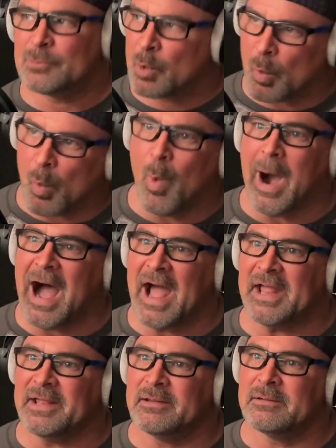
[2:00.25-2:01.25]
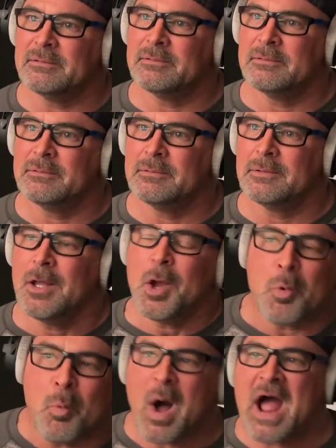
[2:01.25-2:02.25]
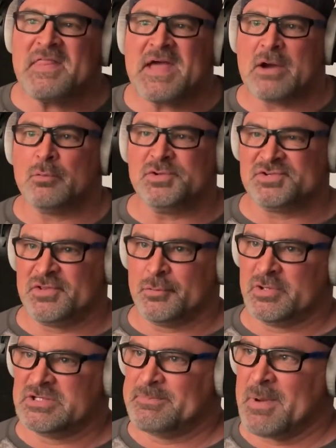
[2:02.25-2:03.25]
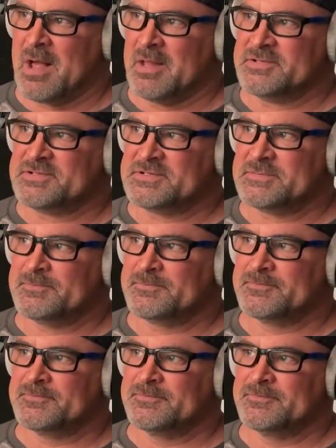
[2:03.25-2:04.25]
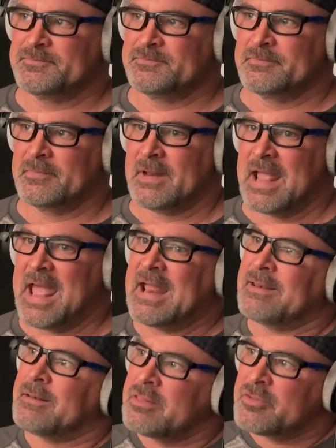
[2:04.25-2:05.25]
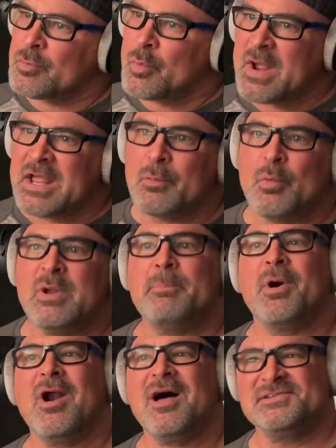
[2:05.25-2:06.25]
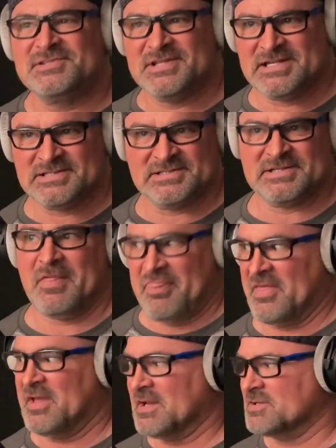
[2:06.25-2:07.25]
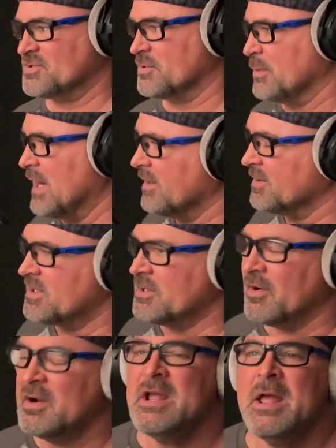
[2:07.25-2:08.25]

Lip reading: why that was the response and the way we process things around here.